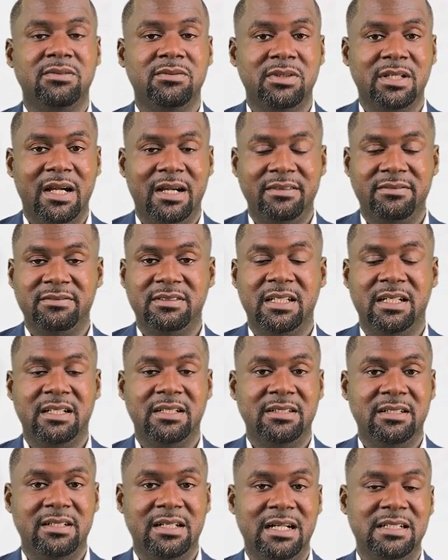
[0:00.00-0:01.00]
We have
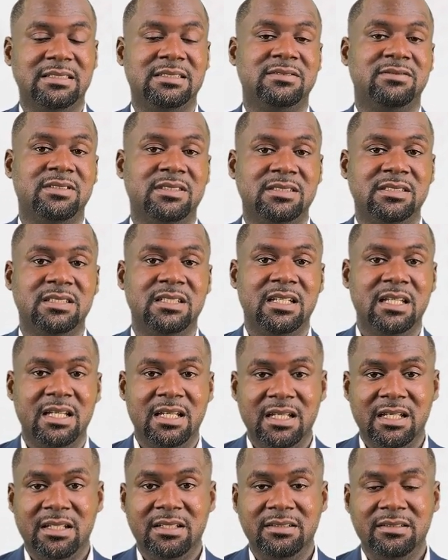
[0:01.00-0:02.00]
the activity
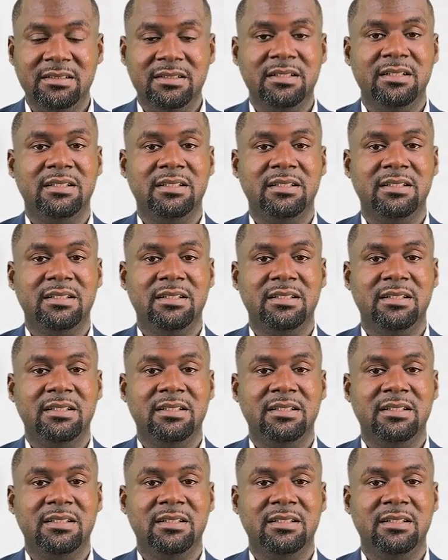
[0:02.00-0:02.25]
A,